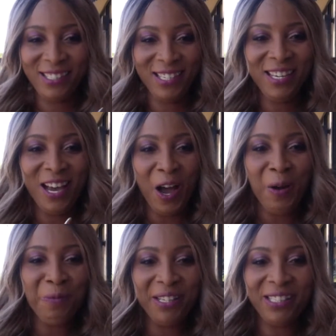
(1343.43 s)
See
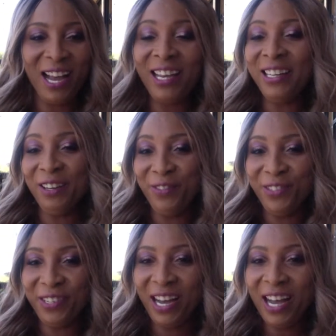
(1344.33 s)
how much I love
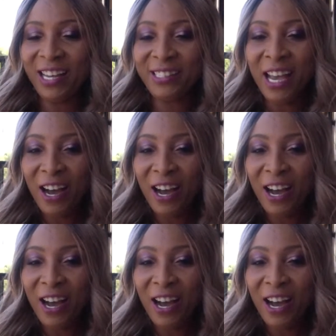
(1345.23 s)
you guys.